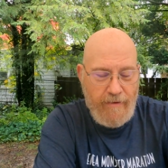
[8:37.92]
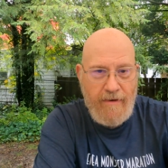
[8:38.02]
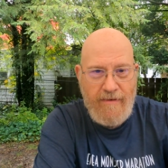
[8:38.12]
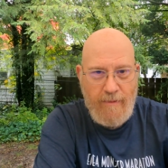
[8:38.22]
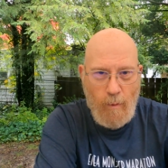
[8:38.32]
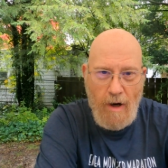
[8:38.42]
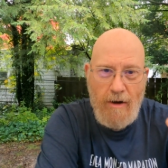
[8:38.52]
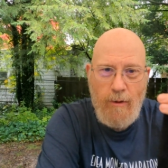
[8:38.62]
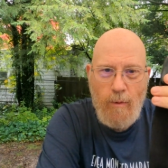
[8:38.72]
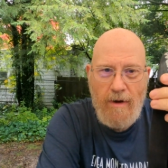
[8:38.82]
this
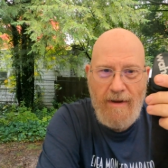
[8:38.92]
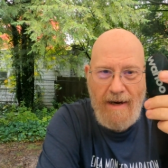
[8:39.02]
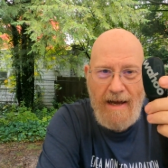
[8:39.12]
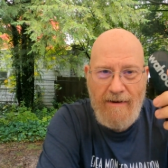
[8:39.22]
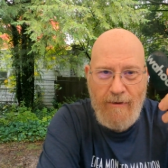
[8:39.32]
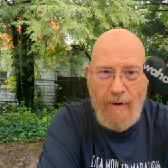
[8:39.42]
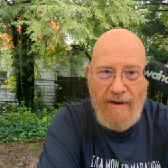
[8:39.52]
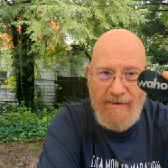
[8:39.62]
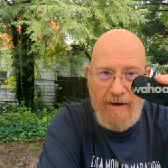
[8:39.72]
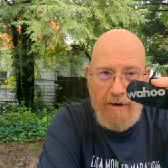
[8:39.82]
Wahoo one that acts
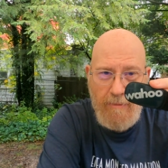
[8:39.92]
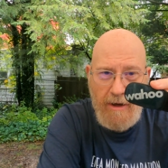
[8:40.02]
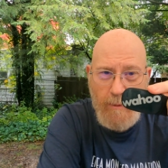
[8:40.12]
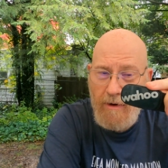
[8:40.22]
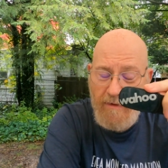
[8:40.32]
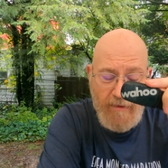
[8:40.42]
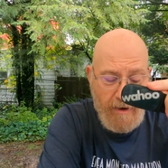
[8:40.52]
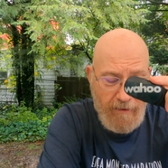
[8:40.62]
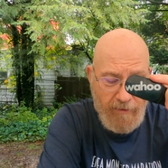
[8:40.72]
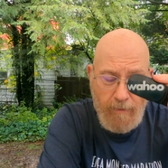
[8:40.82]
crazy on me works
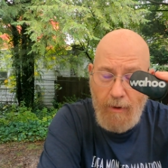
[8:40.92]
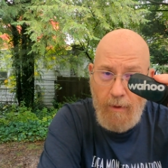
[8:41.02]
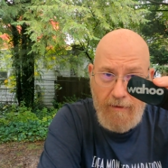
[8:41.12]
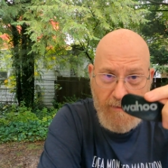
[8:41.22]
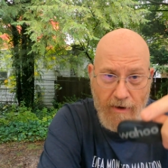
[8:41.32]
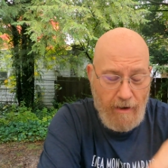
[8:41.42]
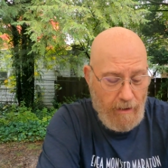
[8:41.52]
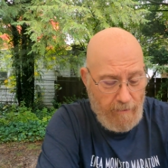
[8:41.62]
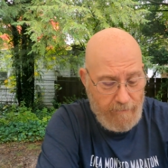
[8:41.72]
fine for my wife, Vicky.